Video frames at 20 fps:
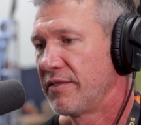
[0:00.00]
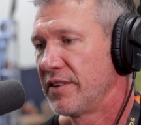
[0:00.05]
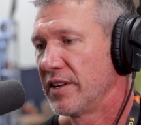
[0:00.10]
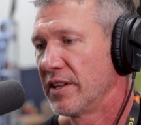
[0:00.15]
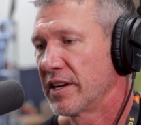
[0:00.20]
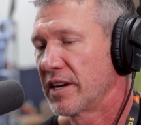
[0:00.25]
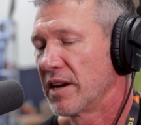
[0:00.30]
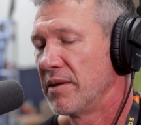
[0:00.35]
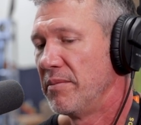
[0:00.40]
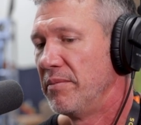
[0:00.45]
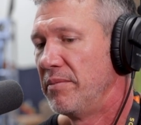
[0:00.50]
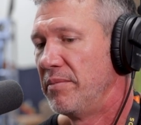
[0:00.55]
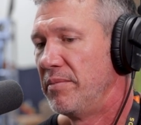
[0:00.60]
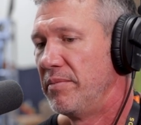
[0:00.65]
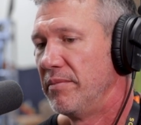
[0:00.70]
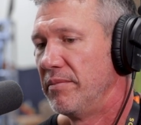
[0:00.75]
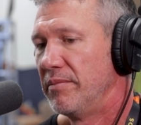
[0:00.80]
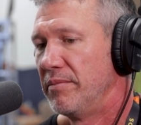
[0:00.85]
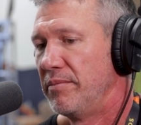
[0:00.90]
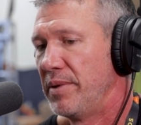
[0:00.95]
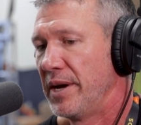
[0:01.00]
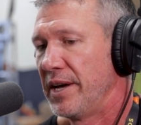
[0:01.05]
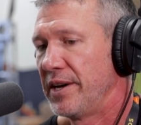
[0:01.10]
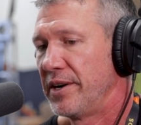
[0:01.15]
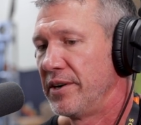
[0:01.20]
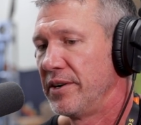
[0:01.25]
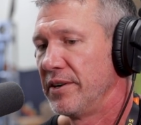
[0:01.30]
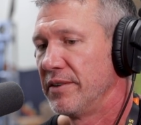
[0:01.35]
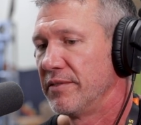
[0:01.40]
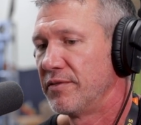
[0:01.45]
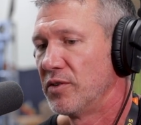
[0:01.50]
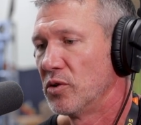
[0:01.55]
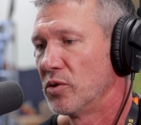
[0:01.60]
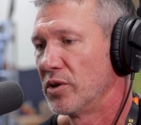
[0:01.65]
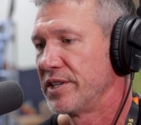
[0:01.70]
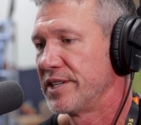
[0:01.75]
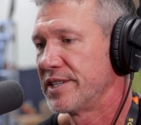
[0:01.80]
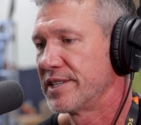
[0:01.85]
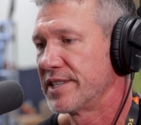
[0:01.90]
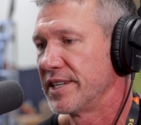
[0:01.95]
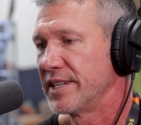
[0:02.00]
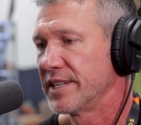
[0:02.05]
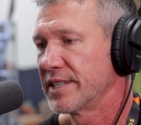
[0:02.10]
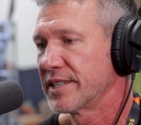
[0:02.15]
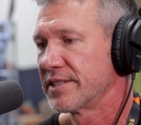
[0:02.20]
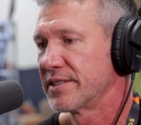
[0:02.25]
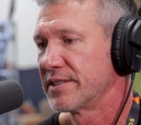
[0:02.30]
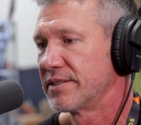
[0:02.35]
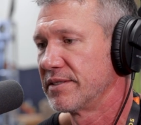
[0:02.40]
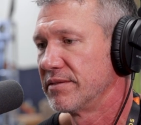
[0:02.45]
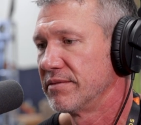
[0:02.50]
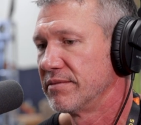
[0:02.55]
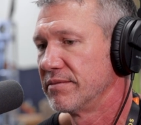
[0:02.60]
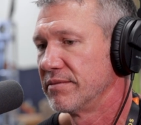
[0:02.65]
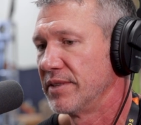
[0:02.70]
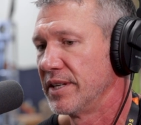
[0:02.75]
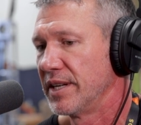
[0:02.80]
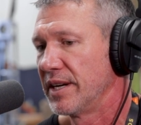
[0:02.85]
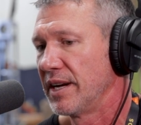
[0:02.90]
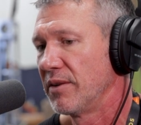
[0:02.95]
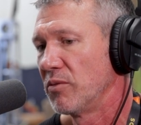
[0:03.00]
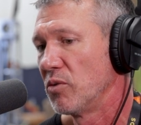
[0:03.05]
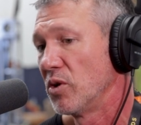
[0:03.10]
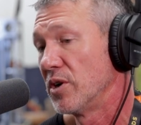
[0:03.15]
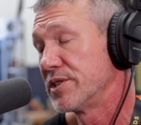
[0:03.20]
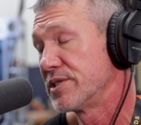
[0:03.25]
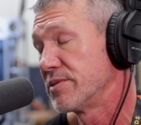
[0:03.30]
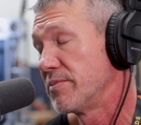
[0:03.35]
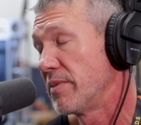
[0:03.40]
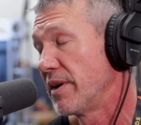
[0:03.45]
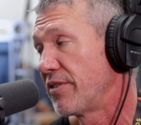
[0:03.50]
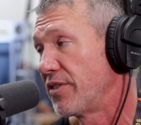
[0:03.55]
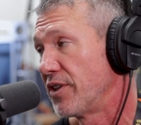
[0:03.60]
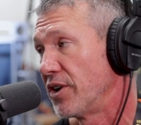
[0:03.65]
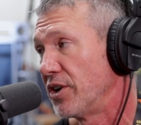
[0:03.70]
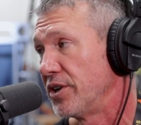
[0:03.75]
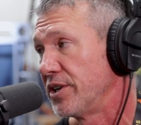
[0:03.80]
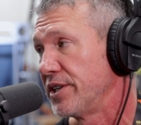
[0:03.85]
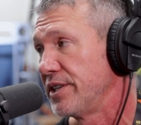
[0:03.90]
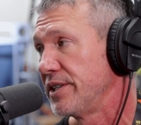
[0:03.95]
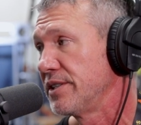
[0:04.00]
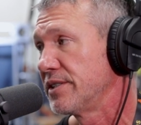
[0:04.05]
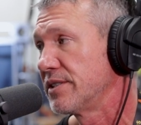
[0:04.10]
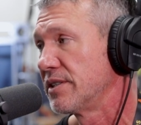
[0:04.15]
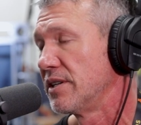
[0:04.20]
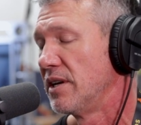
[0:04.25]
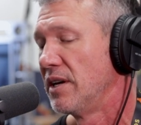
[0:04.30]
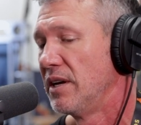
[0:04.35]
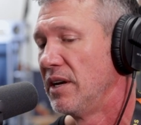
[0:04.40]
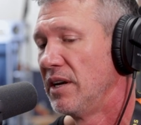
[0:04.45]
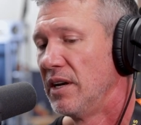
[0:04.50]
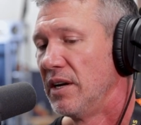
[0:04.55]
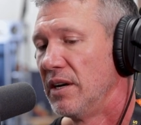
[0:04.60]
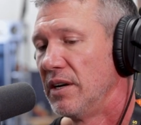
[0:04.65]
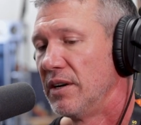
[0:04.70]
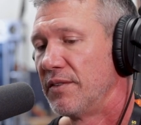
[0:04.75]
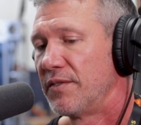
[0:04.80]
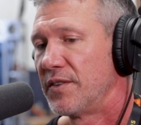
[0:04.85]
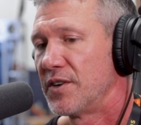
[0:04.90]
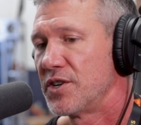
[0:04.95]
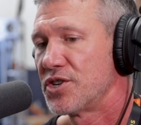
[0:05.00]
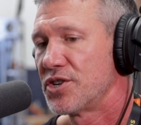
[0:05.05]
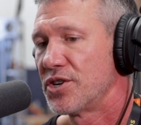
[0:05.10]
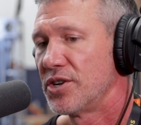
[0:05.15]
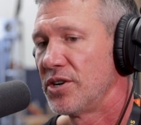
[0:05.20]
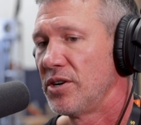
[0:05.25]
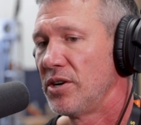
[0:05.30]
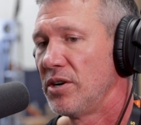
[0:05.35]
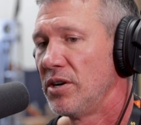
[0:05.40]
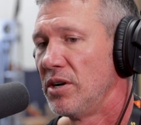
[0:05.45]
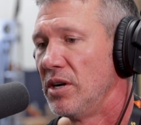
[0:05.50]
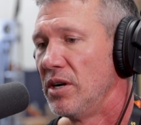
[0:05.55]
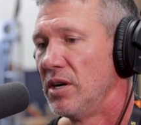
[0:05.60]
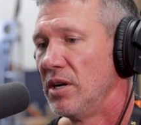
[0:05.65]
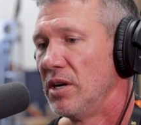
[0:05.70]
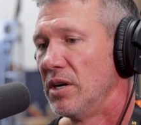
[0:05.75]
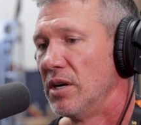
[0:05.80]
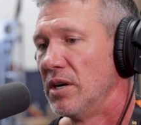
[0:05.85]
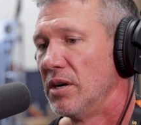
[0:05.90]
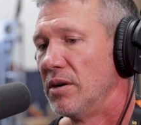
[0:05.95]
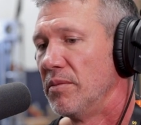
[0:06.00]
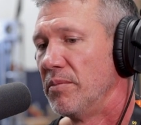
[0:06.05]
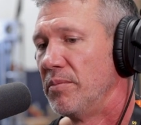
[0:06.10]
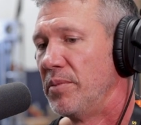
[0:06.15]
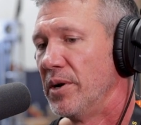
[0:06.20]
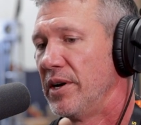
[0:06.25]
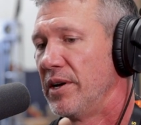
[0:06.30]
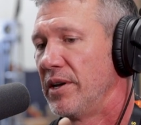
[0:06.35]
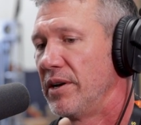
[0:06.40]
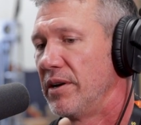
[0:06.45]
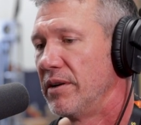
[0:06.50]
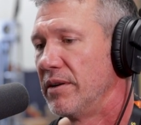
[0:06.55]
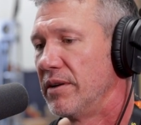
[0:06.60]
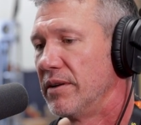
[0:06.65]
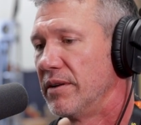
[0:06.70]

I feel like I'm better at forty-six than I was in my thirties, for sure. But